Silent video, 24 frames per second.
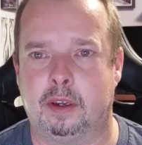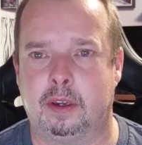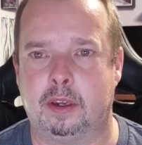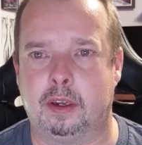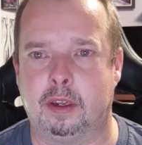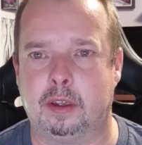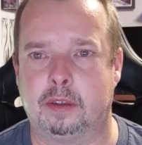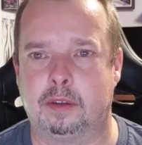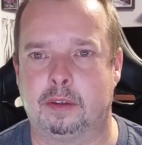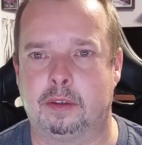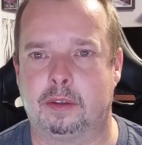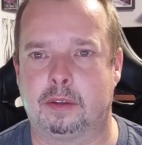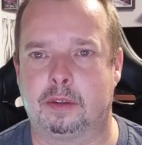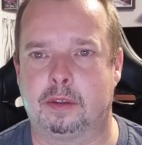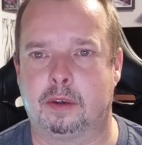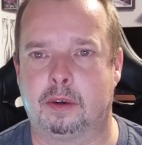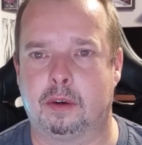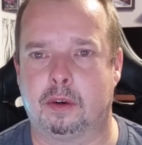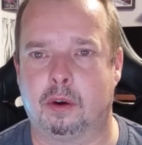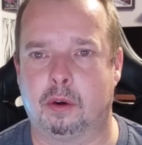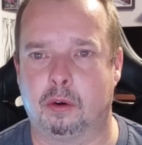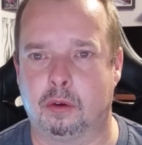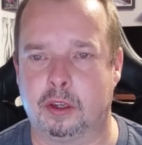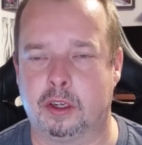It's
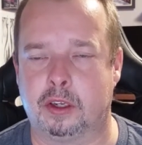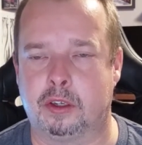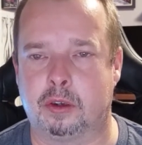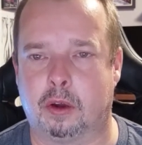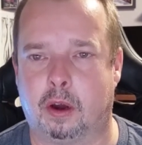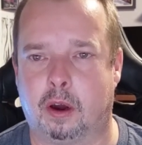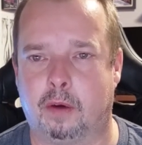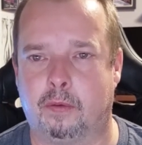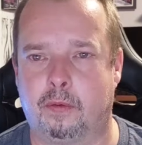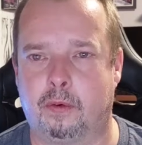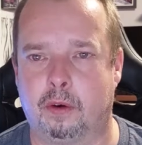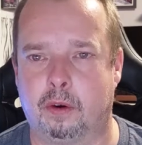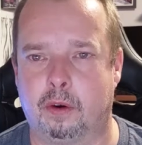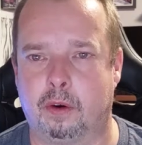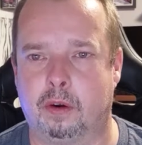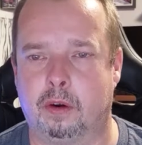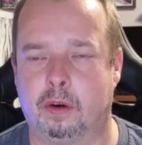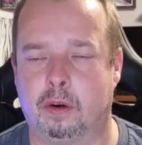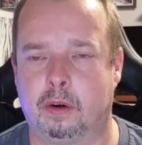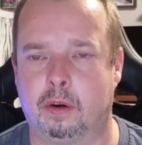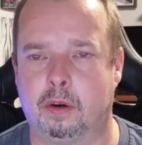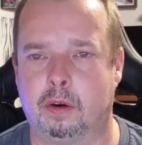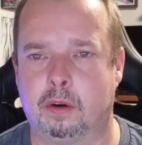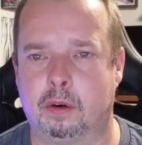early software,
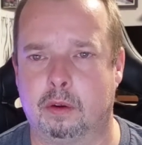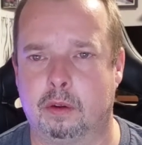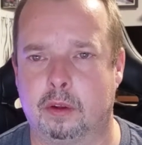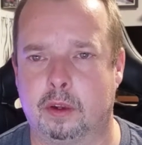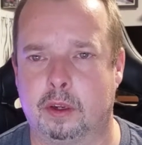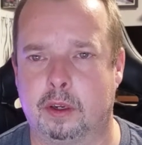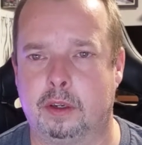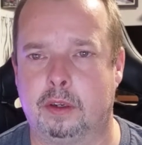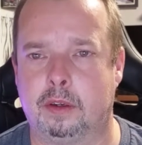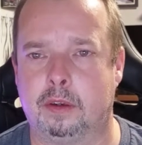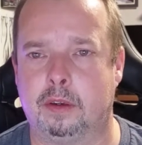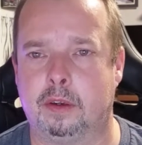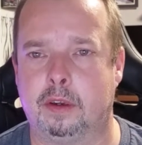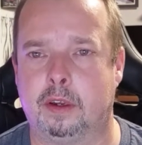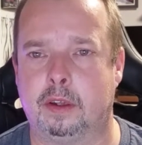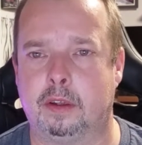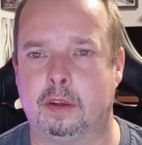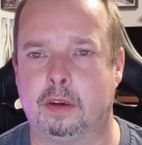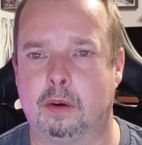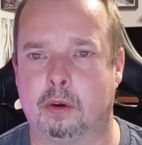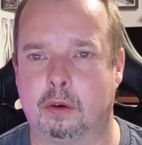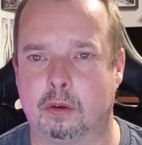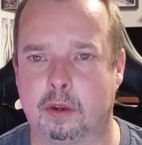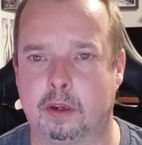early
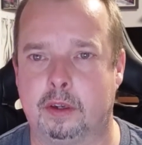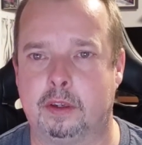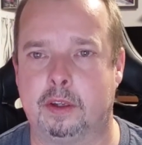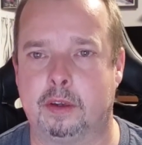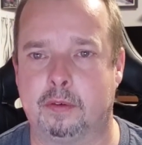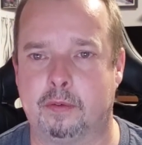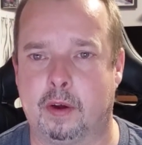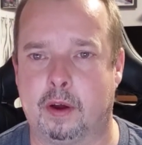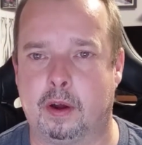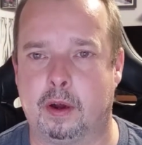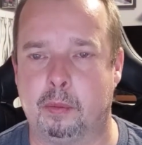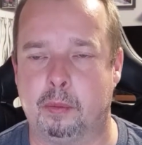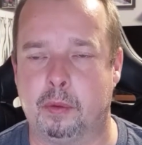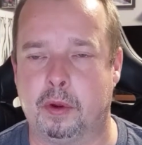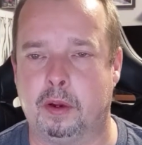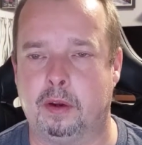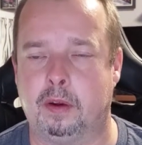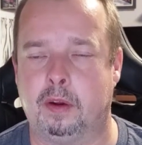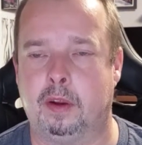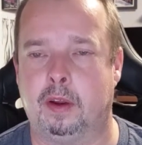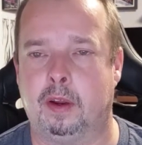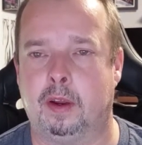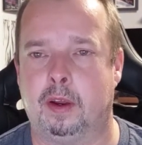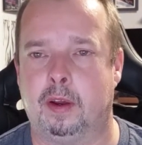development,